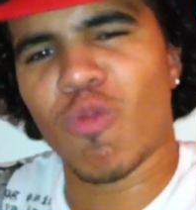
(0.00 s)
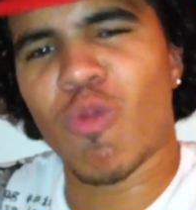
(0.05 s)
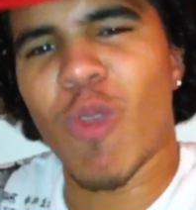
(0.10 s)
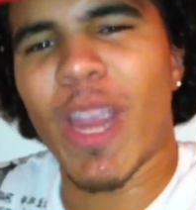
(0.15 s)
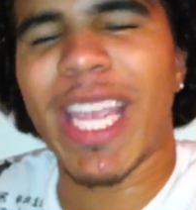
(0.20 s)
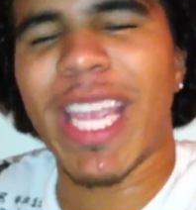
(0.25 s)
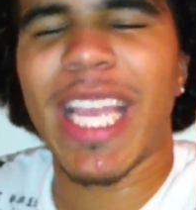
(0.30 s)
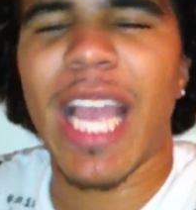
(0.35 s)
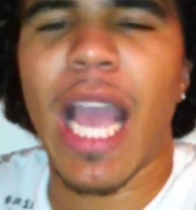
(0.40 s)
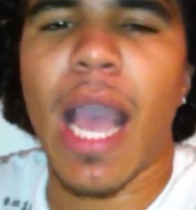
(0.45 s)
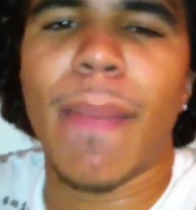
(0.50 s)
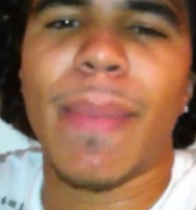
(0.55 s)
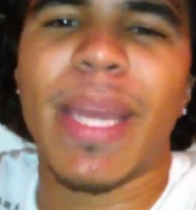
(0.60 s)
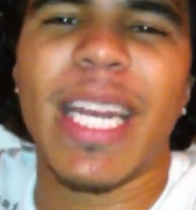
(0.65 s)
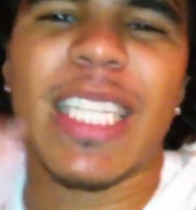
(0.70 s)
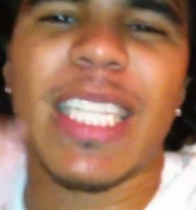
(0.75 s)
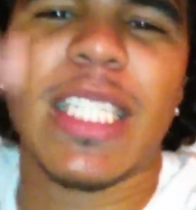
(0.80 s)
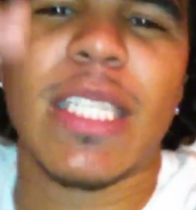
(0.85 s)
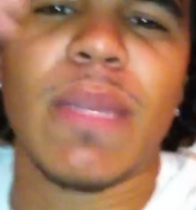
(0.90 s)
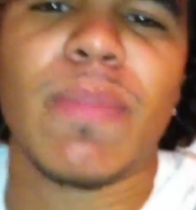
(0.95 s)
Rate,
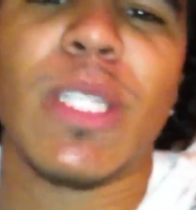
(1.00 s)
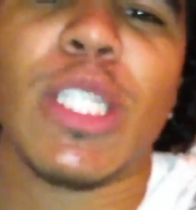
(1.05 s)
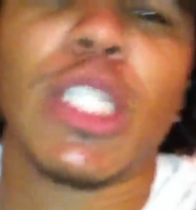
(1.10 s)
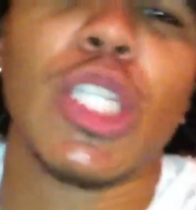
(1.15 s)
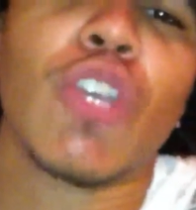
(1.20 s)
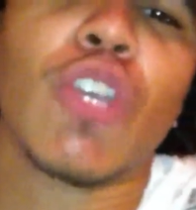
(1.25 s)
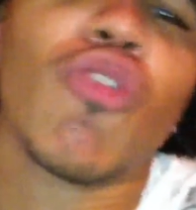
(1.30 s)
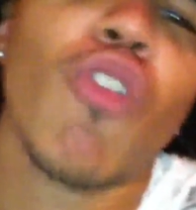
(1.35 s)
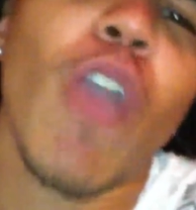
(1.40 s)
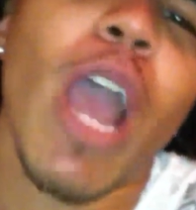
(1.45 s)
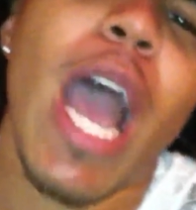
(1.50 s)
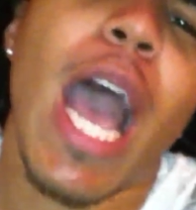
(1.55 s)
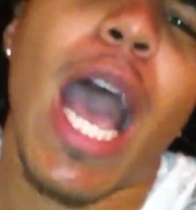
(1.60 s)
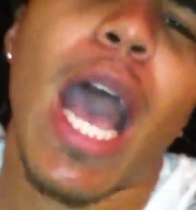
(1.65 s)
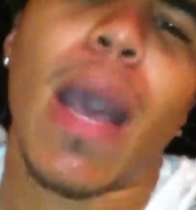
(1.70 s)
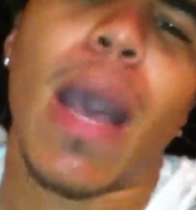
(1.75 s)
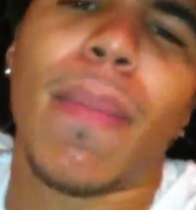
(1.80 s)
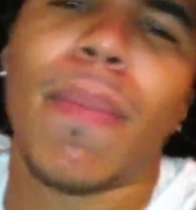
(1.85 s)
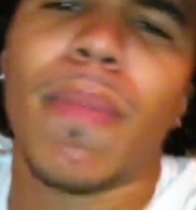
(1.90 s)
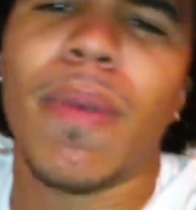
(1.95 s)
comment, and
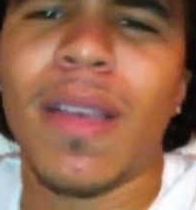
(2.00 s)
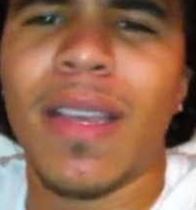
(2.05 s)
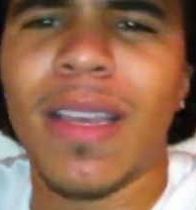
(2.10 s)
subscribe.